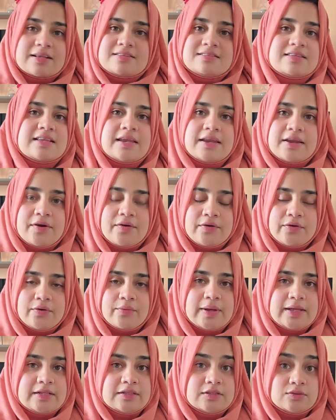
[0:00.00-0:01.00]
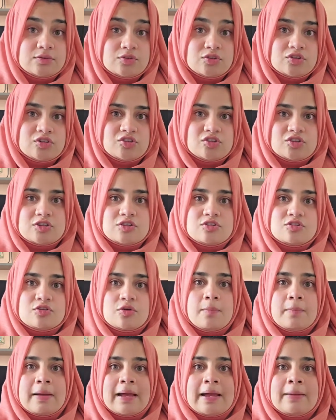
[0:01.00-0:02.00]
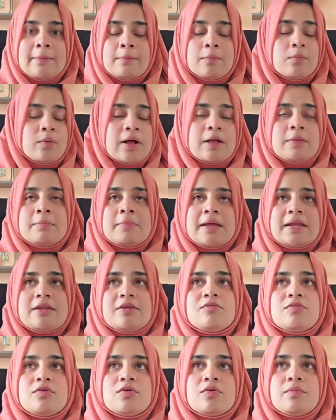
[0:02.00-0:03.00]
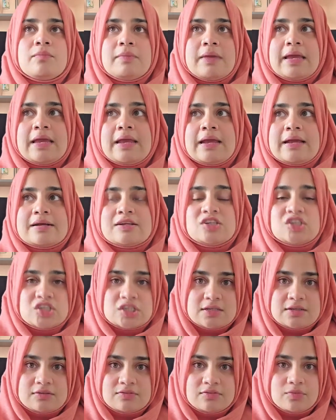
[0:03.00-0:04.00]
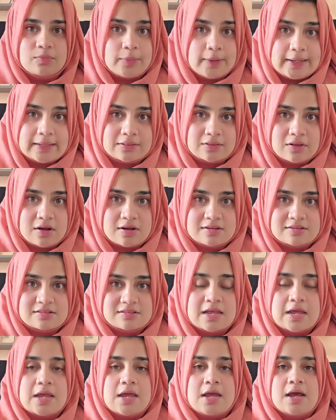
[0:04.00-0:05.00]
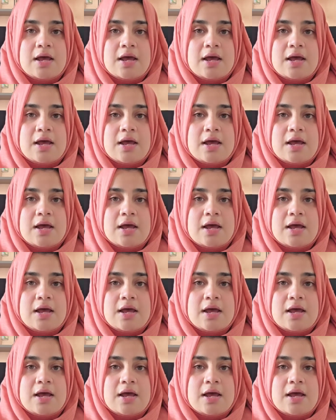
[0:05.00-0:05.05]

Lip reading: scenario in nutrition. So while many of you may achieve weight loss